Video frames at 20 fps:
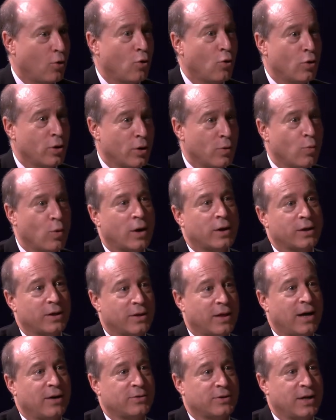or you worked
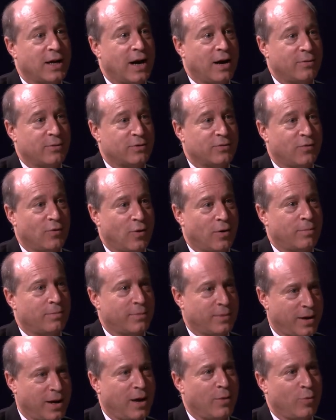1,000 hours for him.
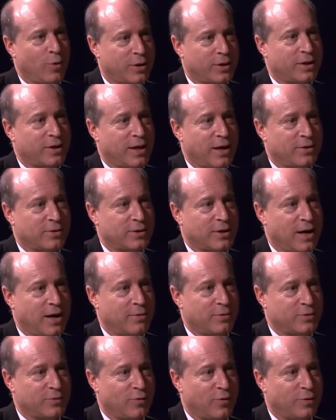I worked 1,000
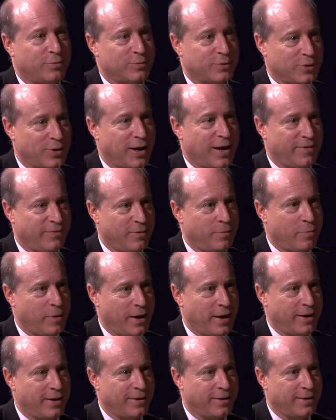hours for him, so I have the pin.
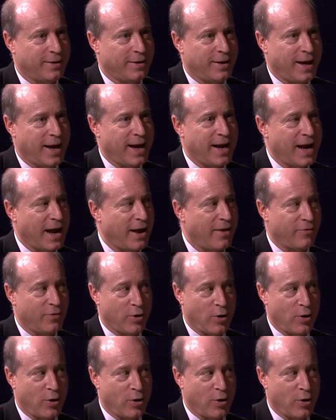Wow. And I have an